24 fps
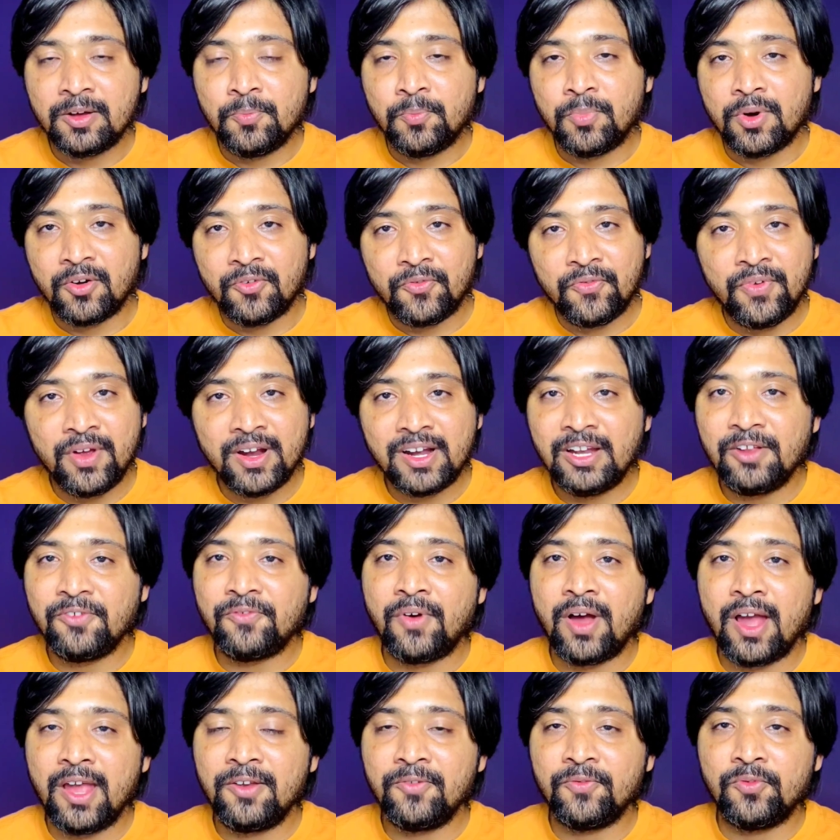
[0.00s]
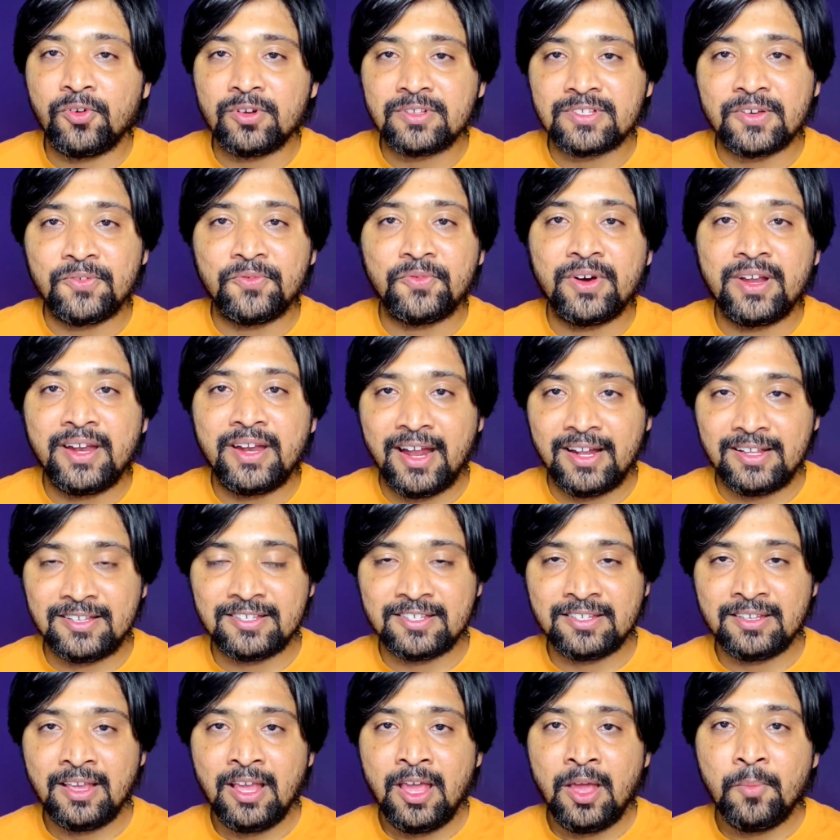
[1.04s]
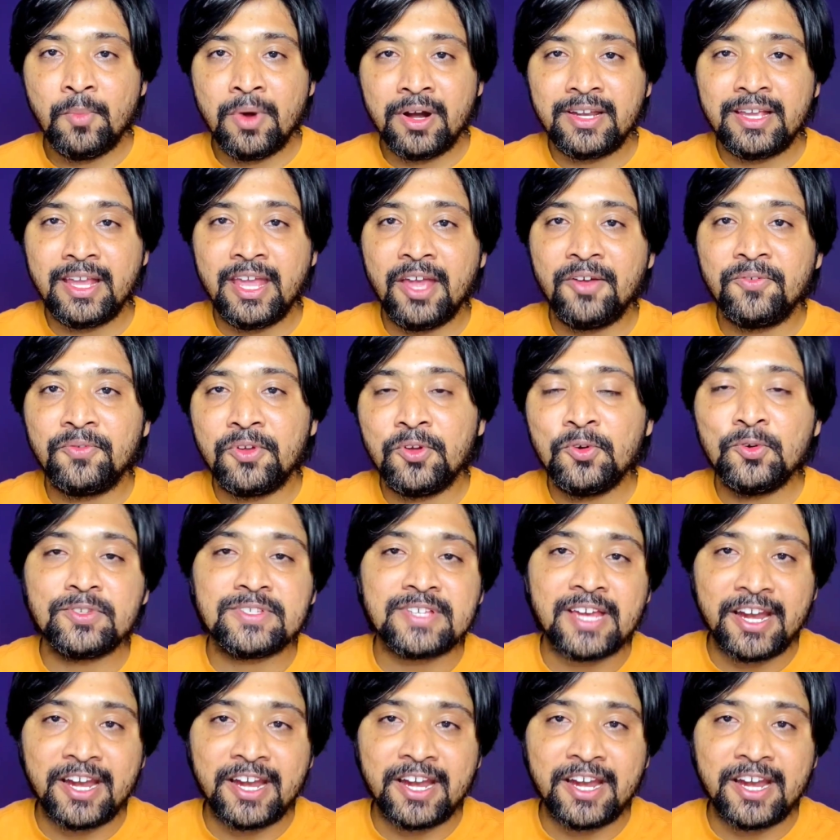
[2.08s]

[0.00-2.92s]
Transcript: perfectly fine for someone else but gave you